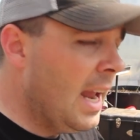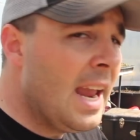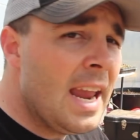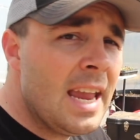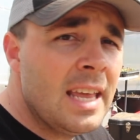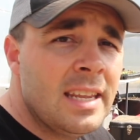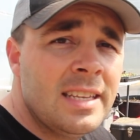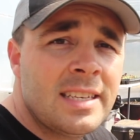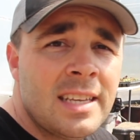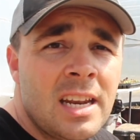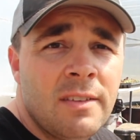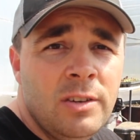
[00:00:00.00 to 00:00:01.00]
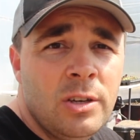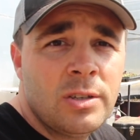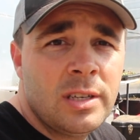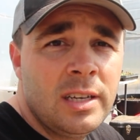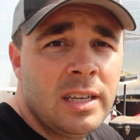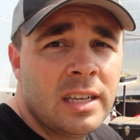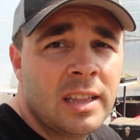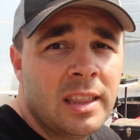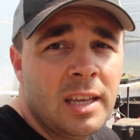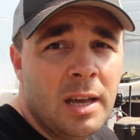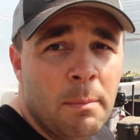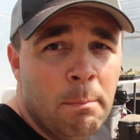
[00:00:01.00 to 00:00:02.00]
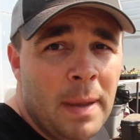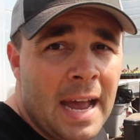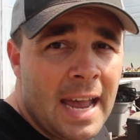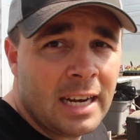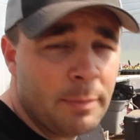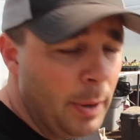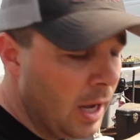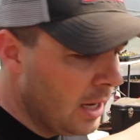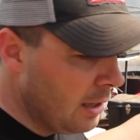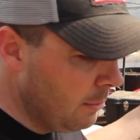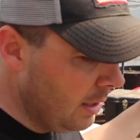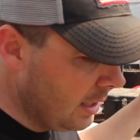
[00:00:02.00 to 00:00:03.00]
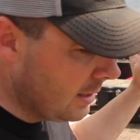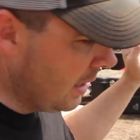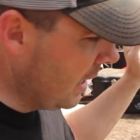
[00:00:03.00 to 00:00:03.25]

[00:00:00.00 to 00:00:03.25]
And instead of using the bagged potting mix